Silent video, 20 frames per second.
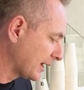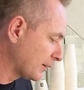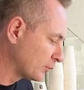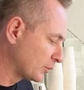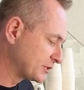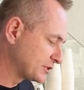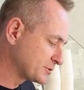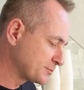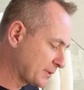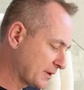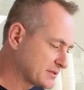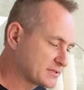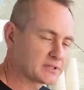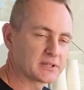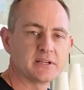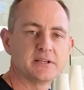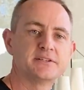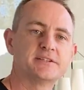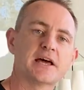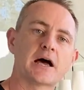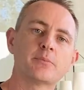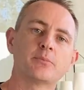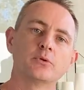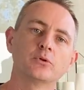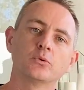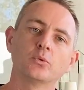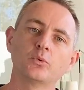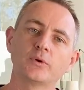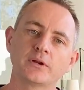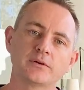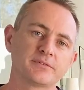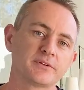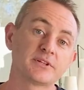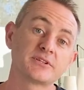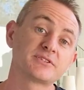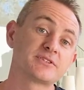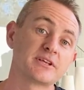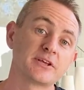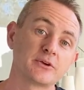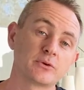which is basically double whatever the
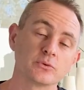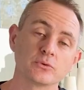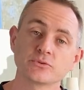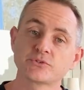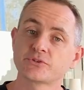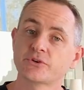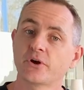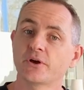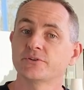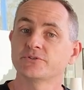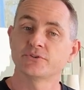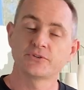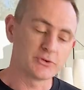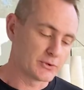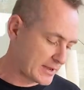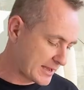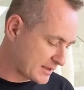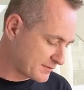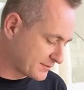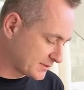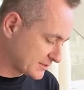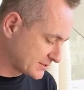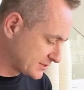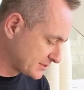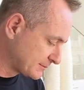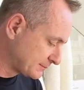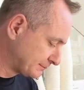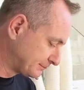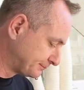single size that you have is.